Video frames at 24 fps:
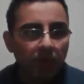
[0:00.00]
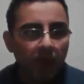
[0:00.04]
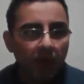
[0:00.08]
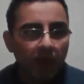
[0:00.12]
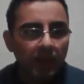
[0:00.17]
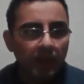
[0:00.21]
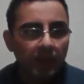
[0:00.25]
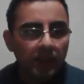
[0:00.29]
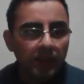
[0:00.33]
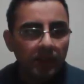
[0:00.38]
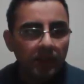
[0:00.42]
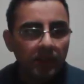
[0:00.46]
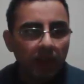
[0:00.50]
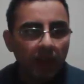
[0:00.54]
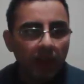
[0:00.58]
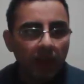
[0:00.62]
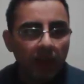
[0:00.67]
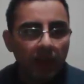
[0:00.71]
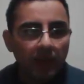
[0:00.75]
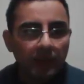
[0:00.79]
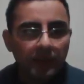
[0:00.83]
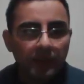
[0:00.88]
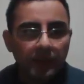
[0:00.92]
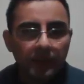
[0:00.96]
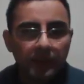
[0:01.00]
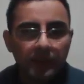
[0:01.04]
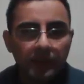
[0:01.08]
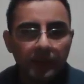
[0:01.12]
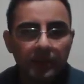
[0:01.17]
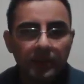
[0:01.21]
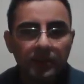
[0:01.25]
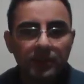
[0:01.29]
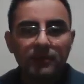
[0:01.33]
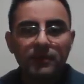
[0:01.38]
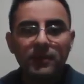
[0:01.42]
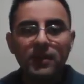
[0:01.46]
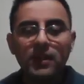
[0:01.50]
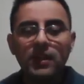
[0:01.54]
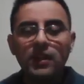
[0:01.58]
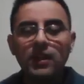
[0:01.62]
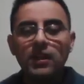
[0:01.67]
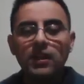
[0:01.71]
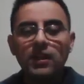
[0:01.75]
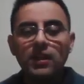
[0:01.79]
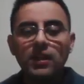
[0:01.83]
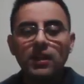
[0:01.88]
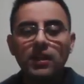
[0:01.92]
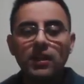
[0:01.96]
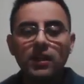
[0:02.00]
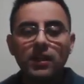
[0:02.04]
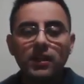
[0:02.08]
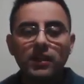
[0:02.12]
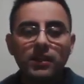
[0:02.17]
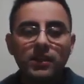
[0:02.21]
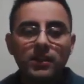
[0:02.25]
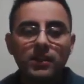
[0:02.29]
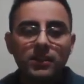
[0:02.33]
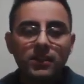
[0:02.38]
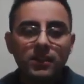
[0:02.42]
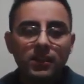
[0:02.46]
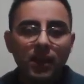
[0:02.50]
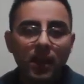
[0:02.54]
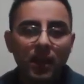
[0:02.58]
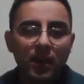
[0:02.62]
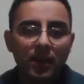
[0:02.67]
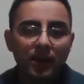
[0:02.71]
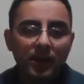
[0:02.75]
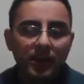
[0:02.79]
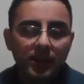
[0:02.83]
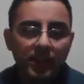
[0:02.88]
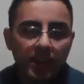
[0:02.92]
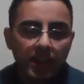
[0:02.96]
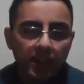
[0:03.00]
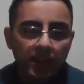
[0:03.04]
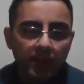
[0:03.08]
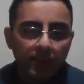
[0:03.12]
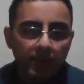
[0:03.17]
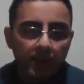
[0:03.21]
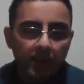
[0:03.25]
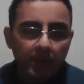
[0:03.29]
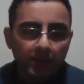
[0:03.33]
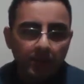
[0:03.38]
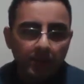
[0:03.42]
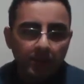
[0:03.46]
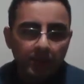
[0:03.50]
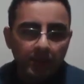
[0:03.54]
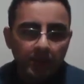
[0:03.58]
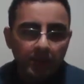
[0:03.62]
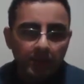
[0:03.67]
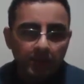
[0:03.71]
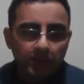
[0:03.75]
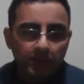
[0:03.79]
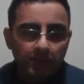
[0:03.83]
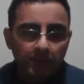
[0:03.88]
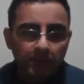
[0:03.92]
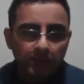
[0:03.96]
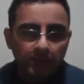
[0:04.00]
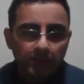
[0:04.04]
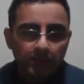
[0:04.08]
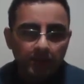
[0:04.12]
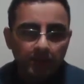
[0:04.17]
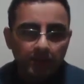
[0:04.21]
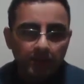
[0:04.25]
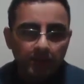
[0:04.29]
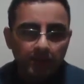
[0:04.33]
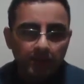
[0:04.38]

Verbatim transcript: these spikes are needed uh, it's RNA virus